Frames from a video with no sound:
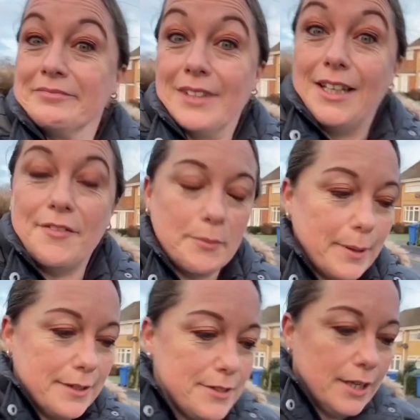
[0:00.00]
Never
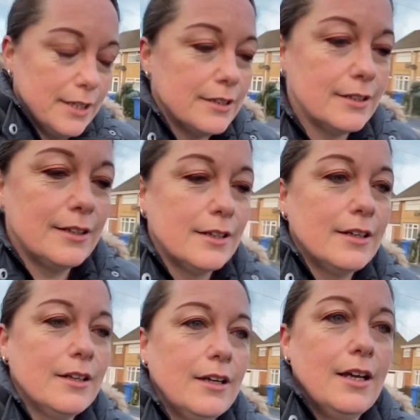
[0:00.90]
mind.
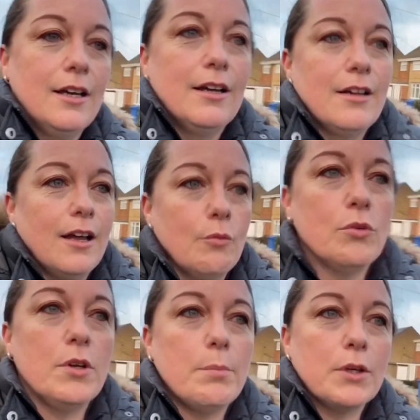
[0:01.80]
I want
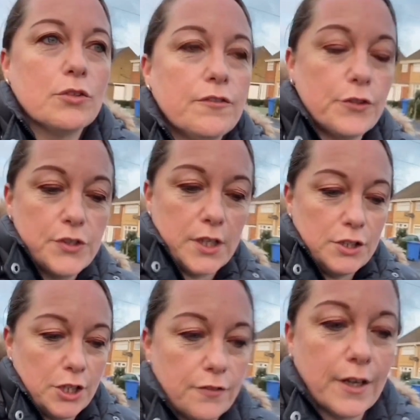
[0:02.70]
it to be good footage
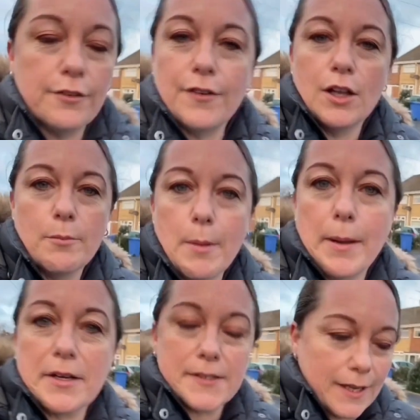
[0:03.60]
if I fell on my
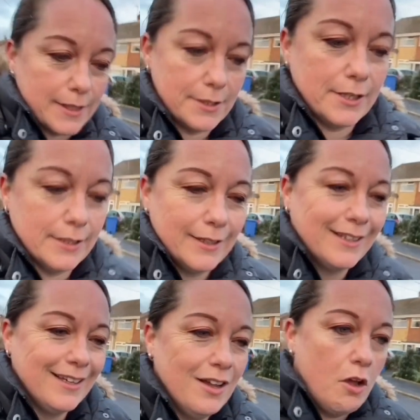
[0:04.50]
backside.
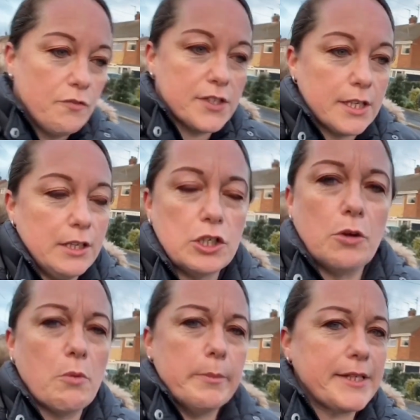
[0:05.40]
Obviously you don't
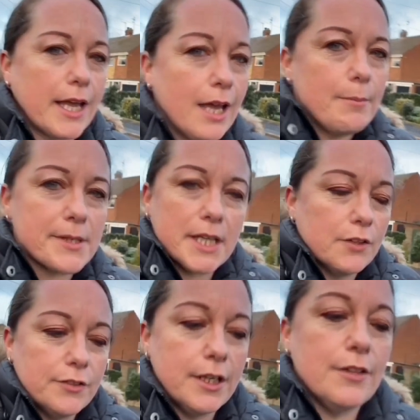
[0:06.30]
want me to hurt
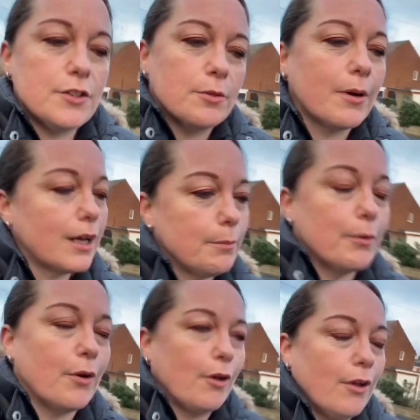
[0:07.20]
myself, and neither do I,
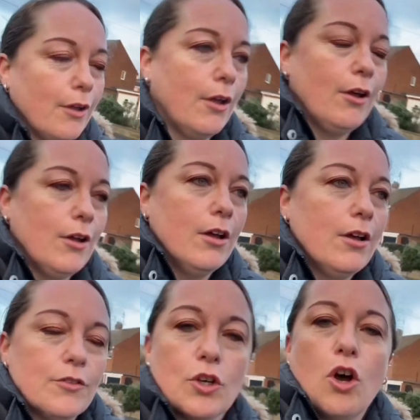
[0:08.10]
but
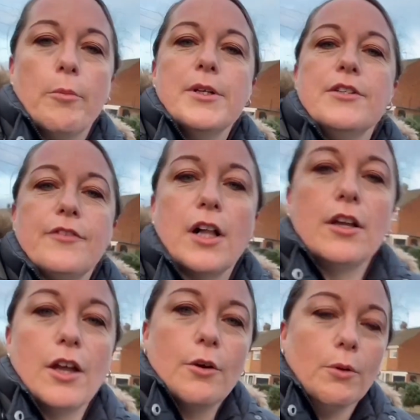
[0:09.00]
the comedy
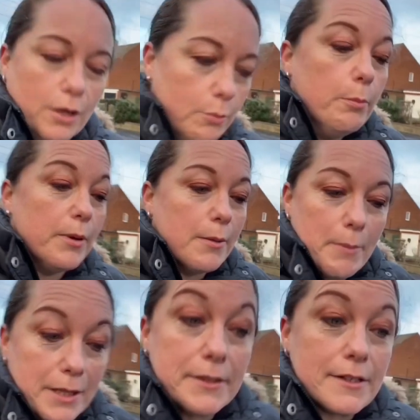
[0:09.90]
value would be
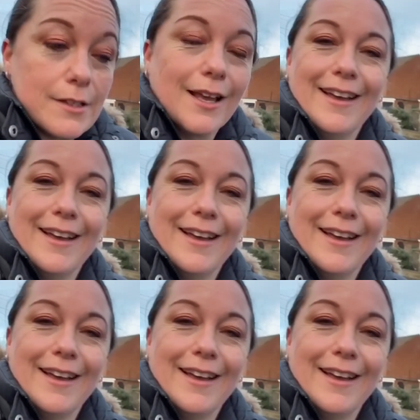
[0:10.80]
immense.